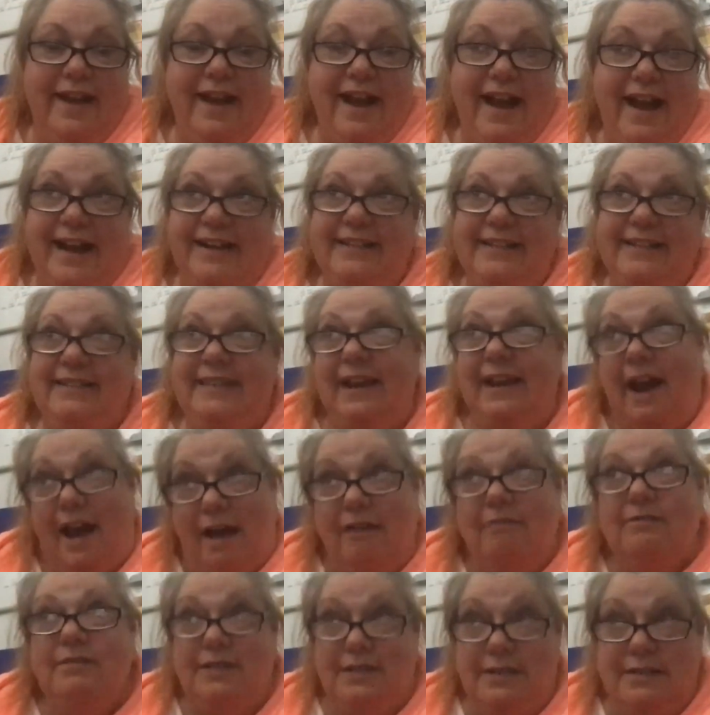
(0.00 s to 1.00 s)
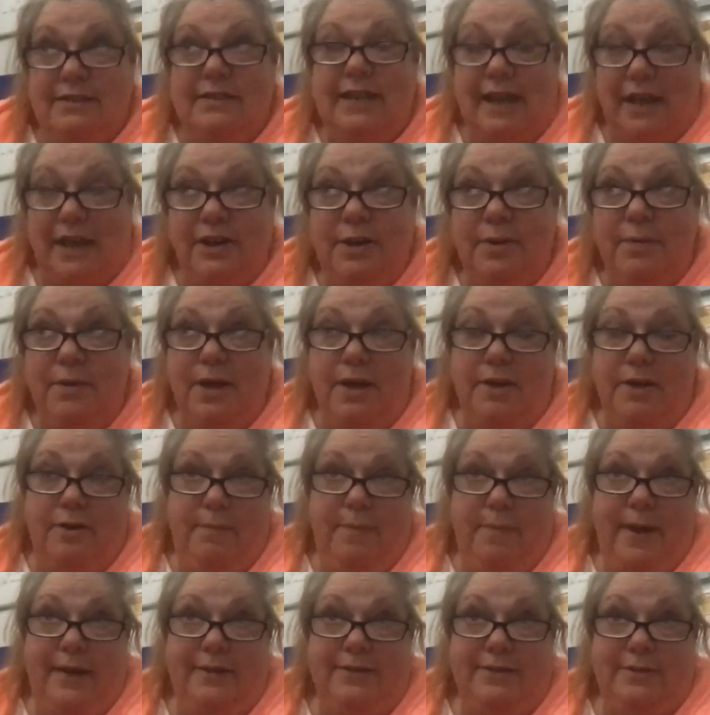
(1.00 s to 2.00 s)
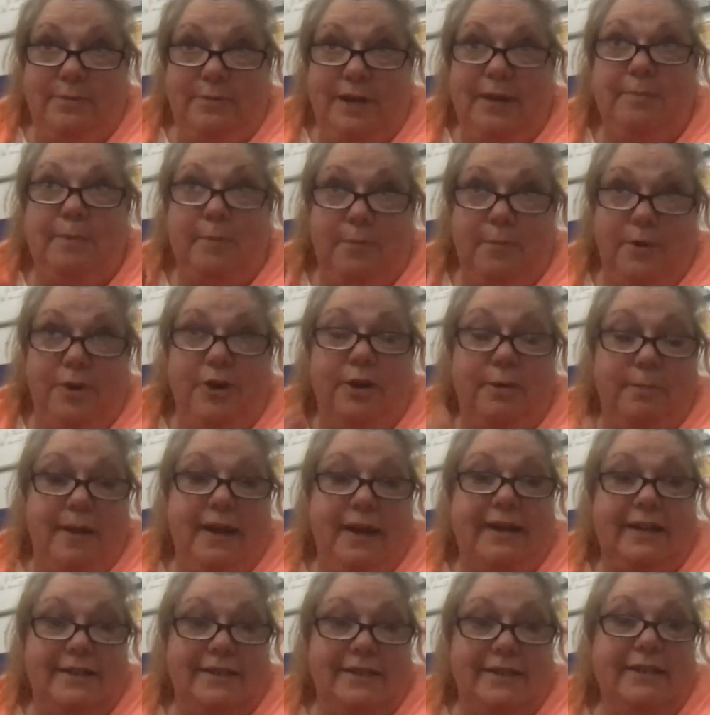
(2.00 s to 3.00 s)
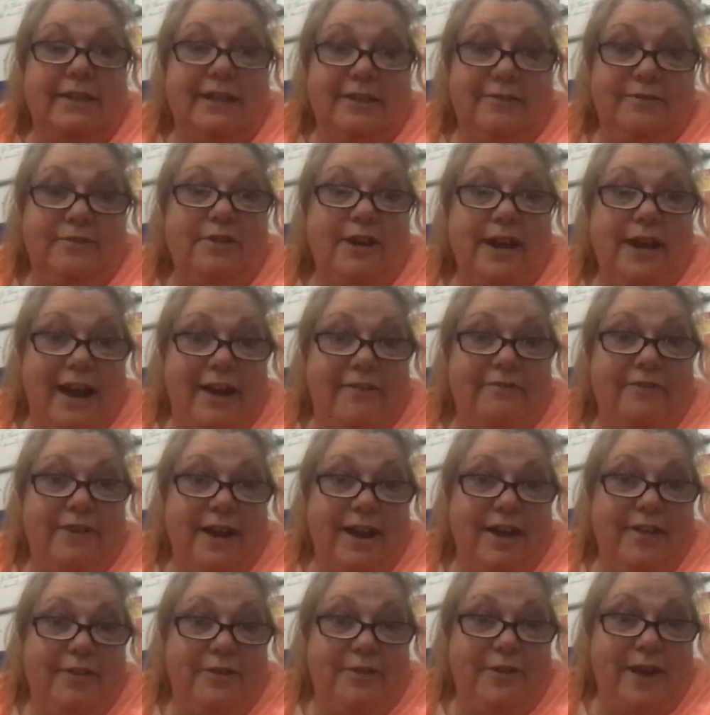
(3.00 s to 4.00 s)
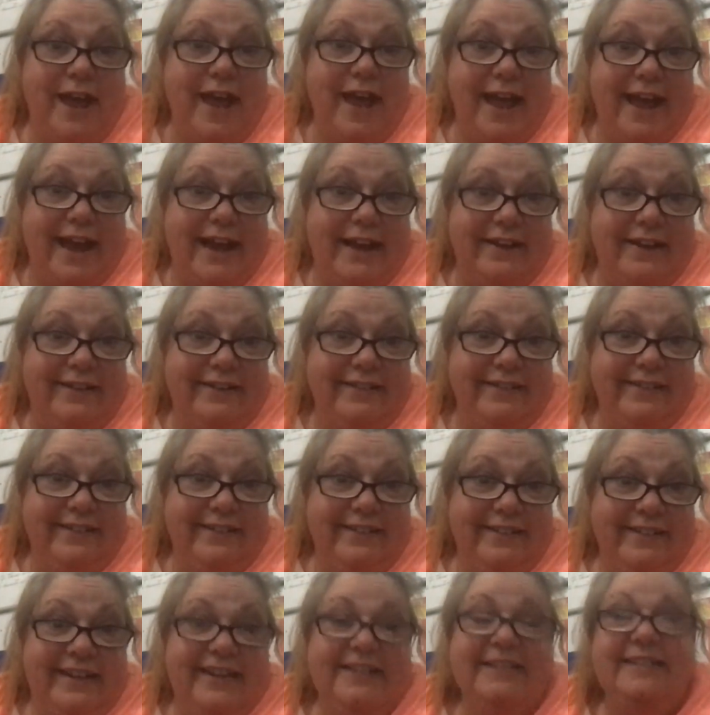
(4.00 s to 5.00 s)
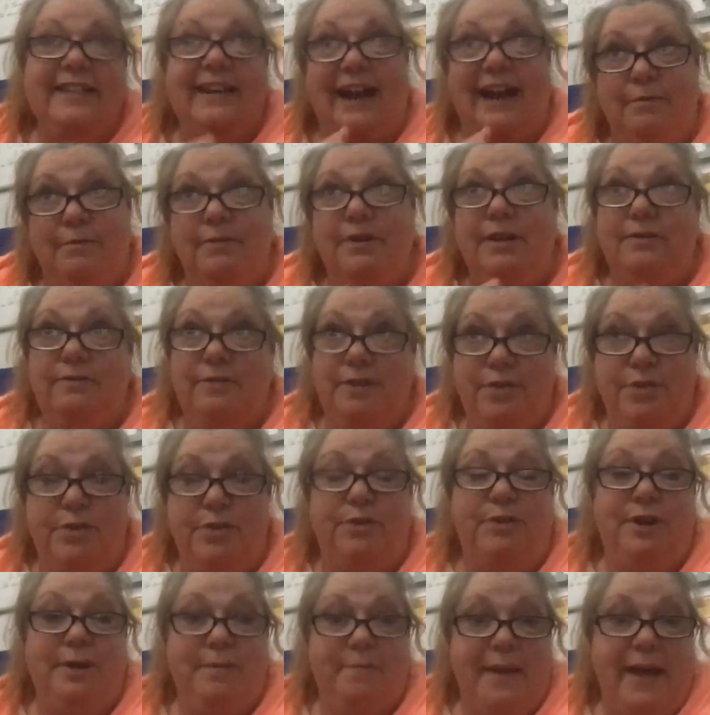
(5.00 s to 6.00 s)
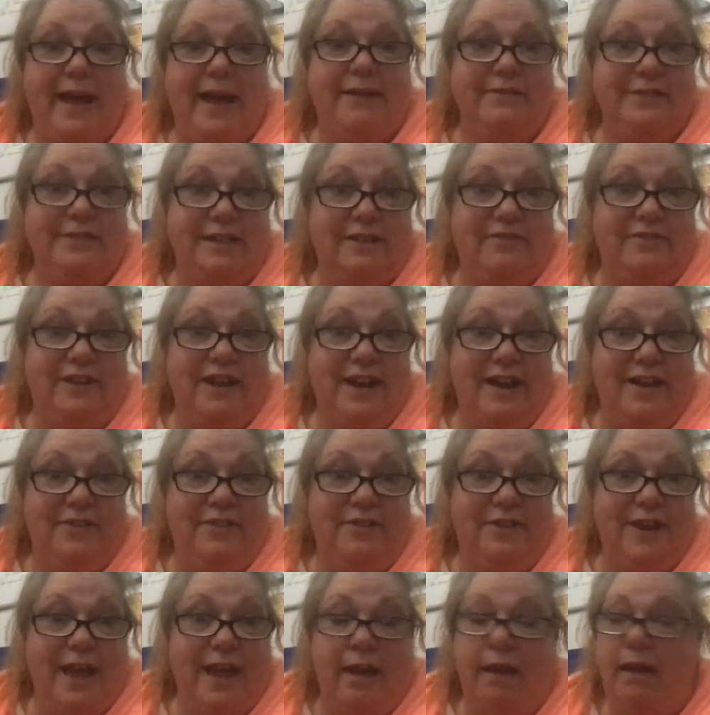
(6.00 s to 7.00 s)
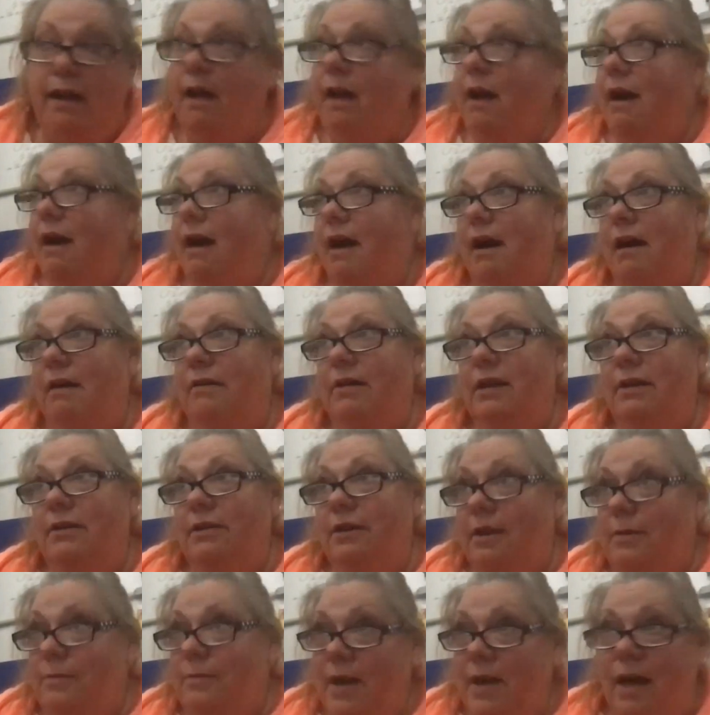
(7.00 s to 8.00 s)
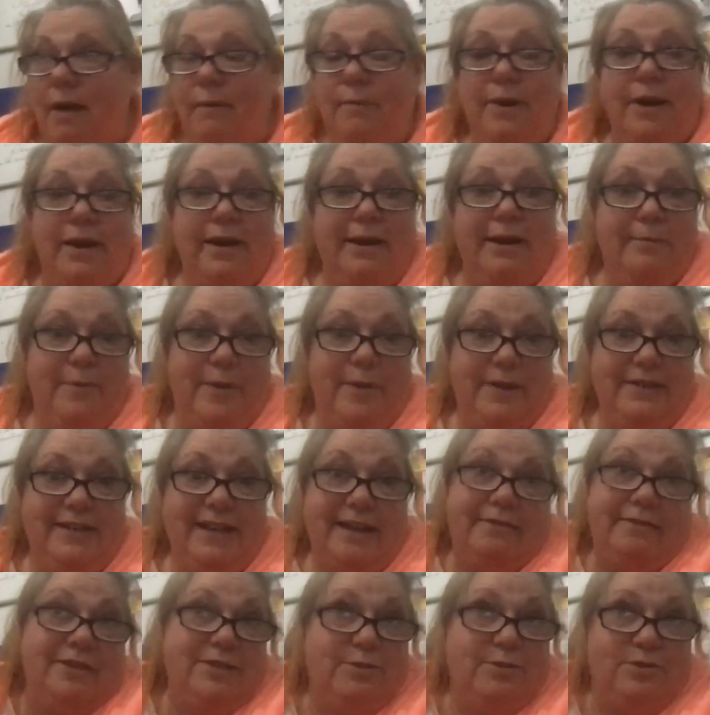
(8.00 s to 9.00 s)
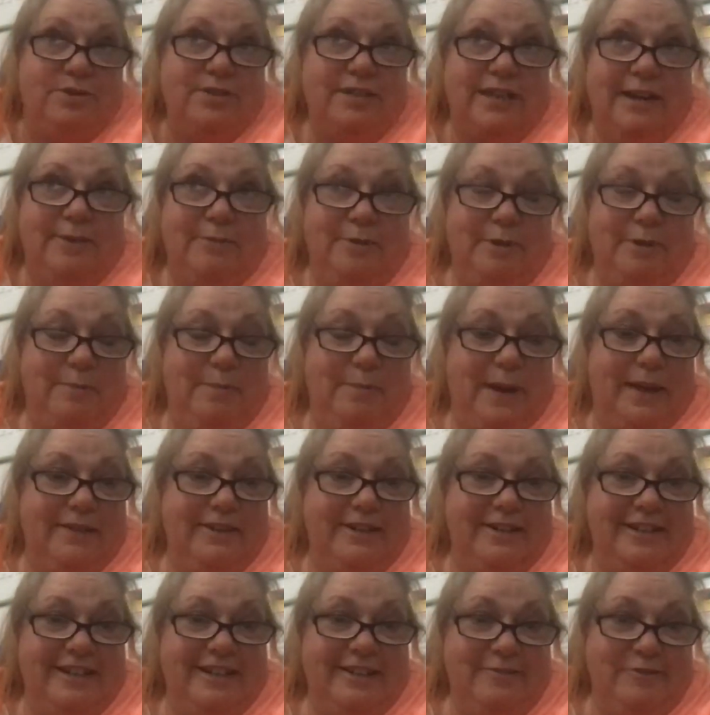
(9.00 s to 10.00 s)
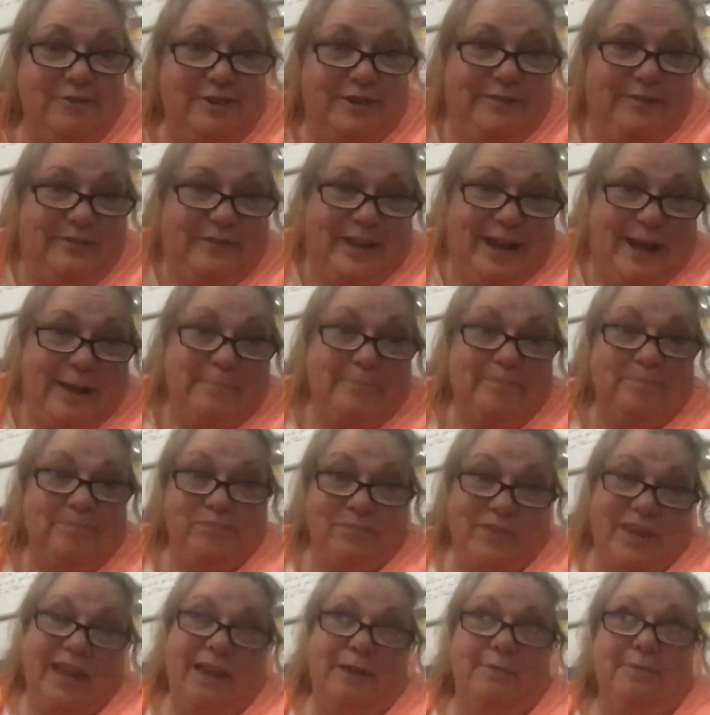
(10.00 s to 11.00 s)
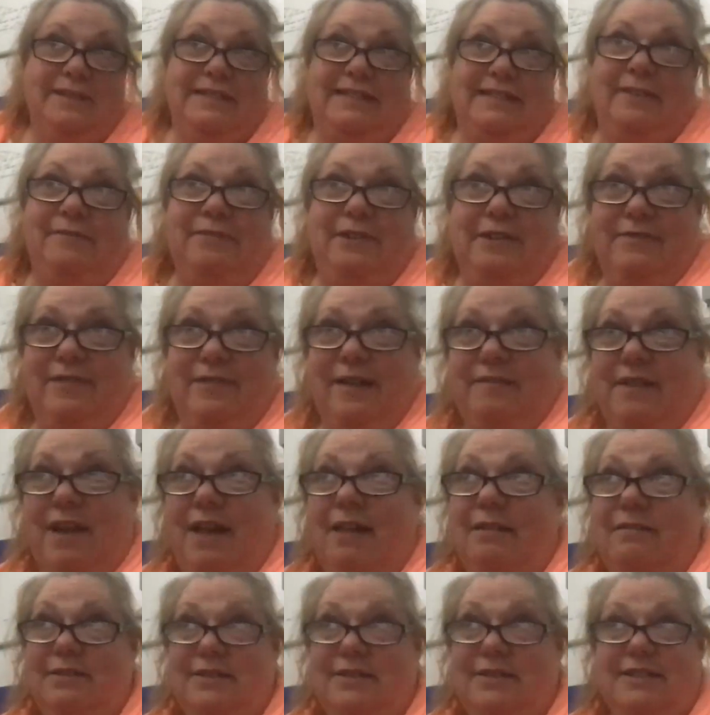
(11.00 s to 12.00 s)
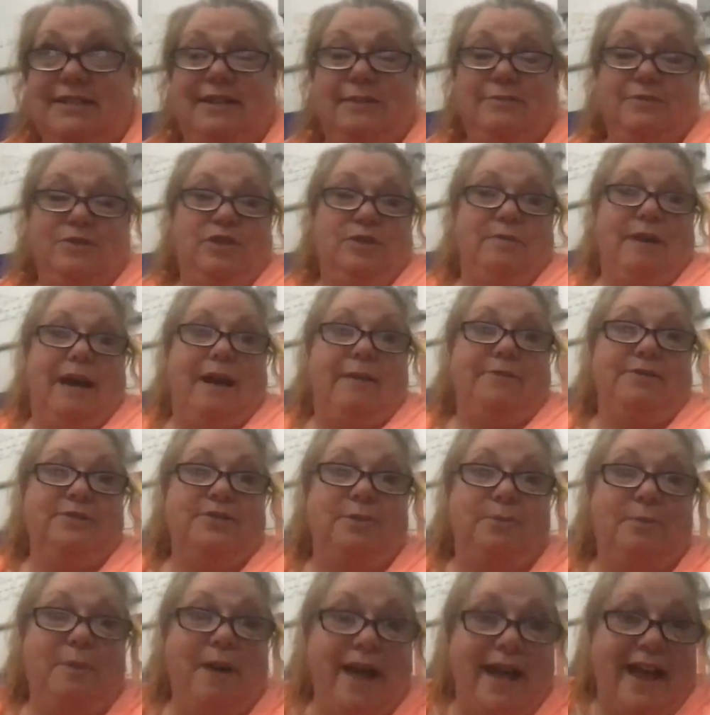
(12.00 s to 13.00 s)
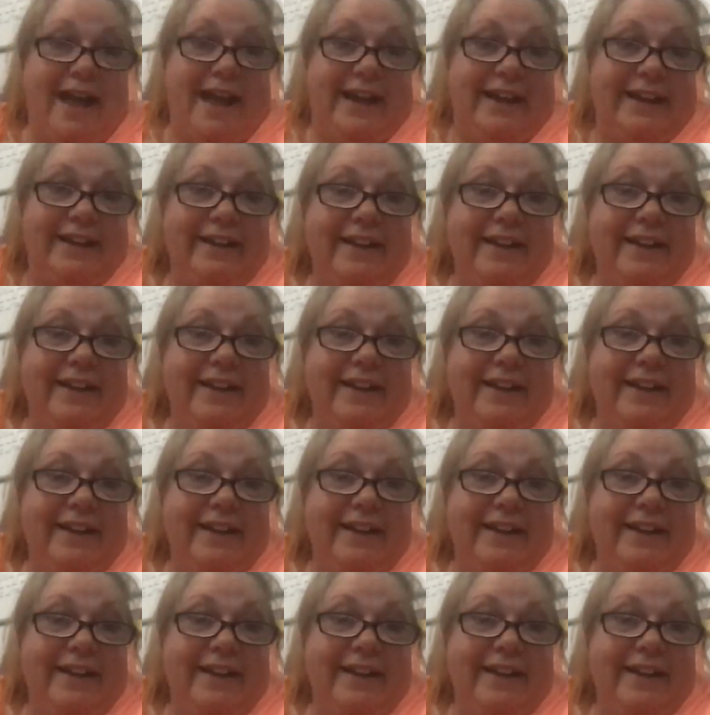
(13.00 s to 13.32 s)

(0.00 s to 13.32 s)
I said, I'll sell you 100 pounds a week, but we're going to make a delivery every other day. I said, give you 30 pounds every other day. Oh, no, no, no. We all wanted it at one time because, of course, they didn't want to pay the delivery fee. It was $75 because they were two hours away.